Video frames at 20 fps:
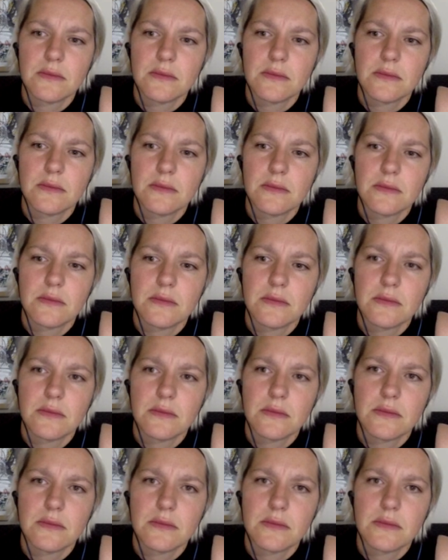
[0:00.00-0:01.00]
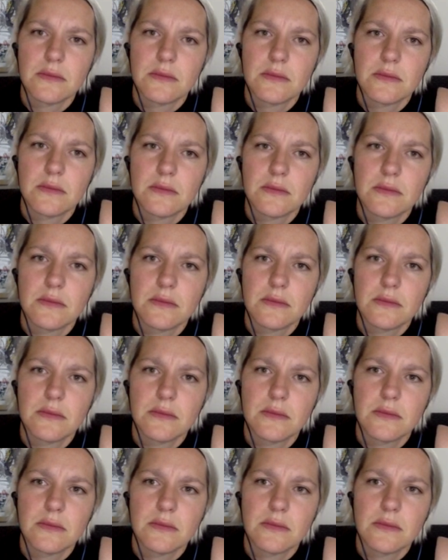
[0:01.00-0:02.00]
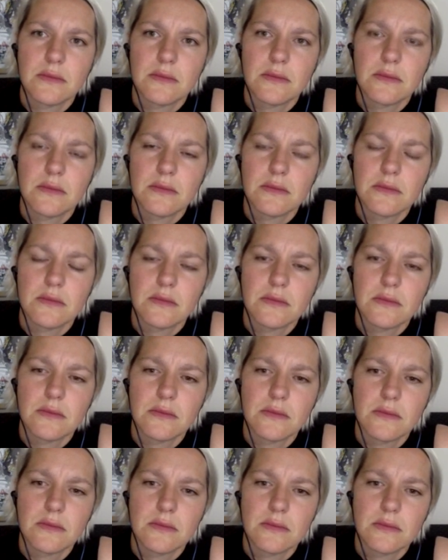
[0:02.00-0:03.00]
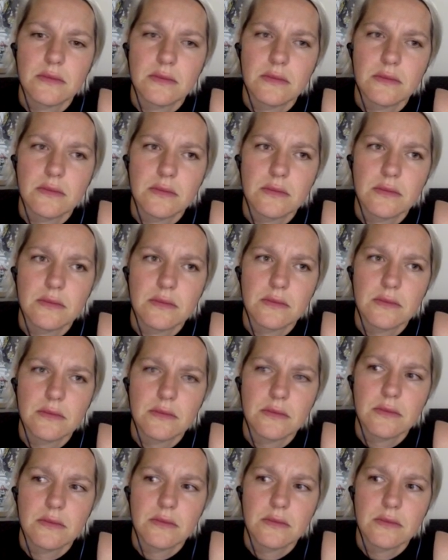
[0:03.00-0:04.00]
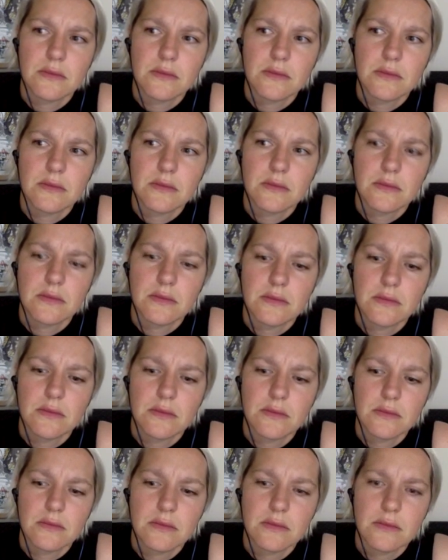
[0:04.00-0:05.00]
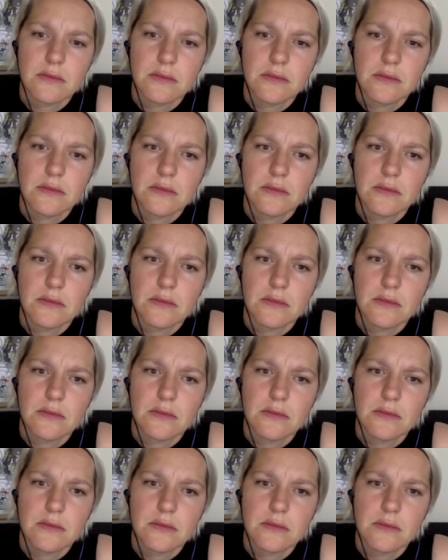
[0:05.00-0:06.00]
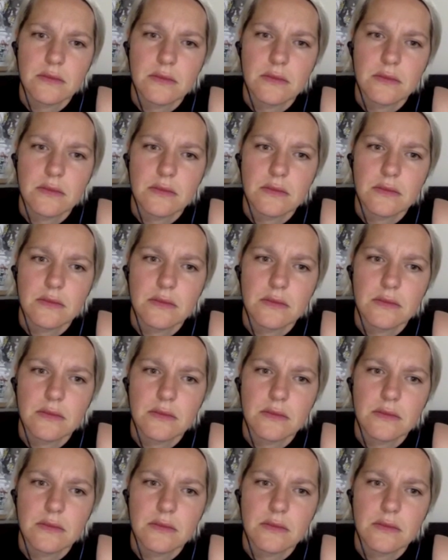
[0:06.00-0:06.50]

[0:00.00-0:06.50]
No words are spoken by the person on screen.